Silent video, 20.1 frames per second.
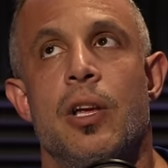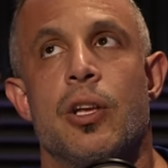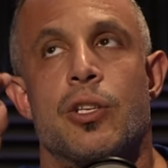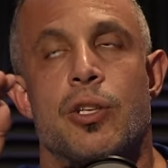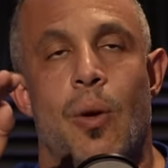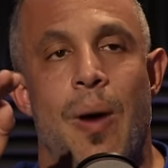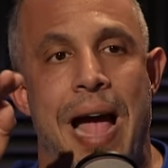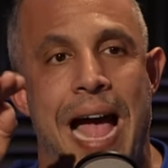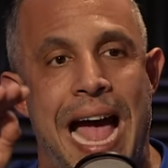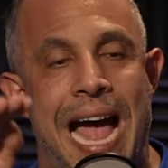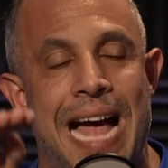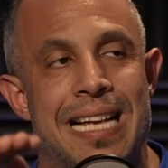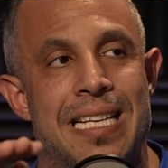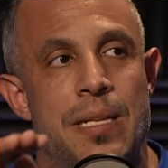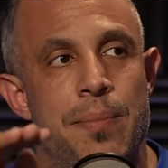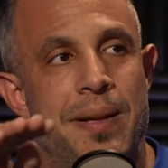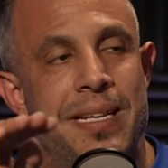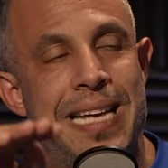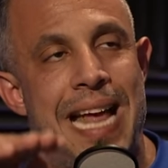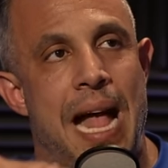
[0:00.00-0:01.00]
So as
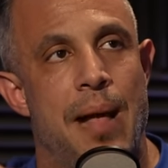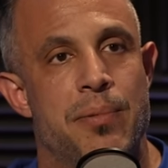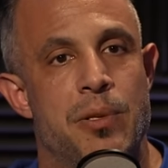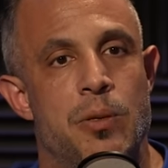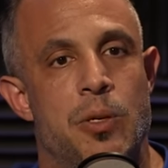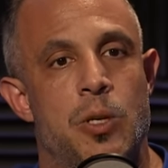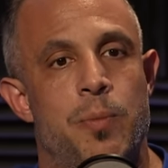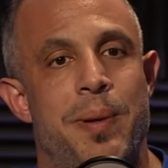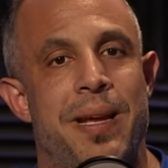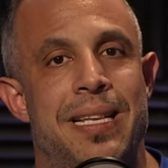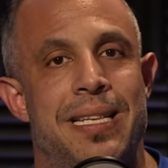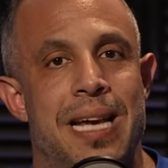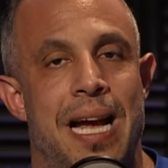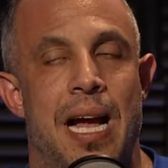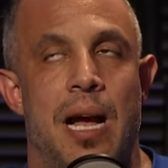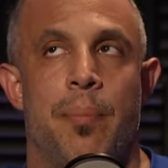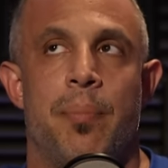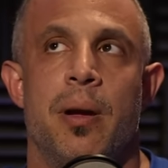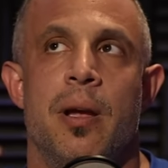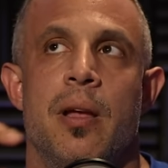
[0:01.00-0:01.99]
the metabolism speeds
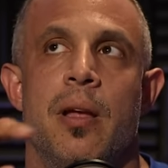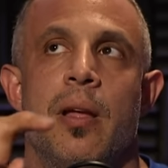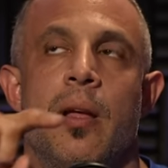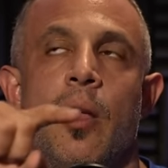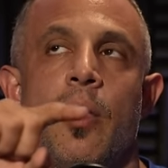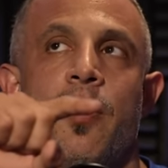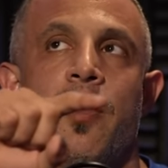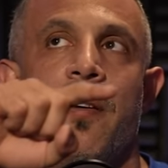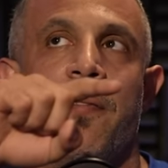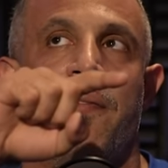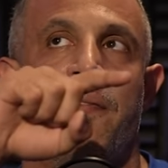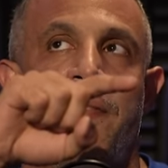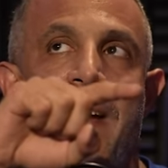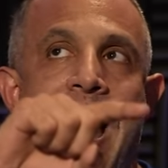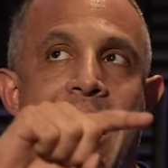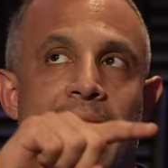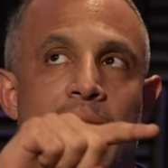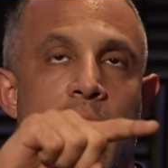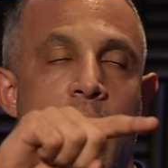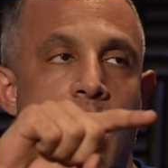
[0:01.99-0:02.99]
up, the
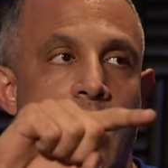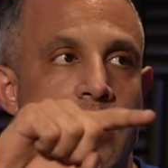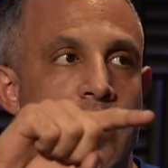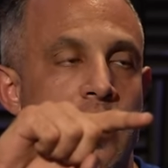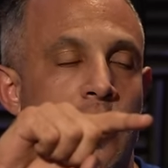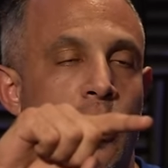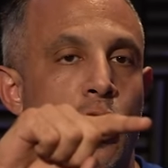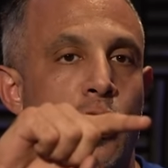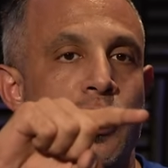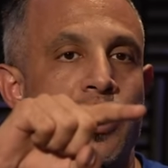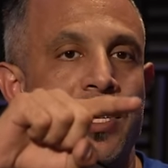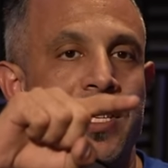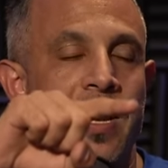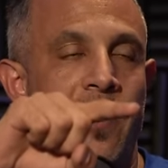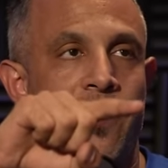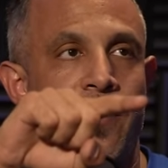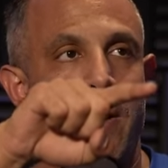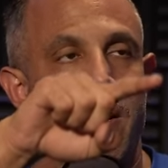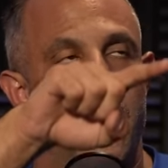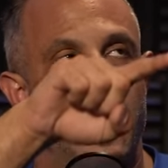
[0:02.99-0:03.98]
fat loss looks
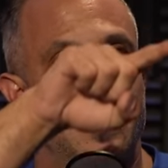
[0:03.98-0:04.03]
different.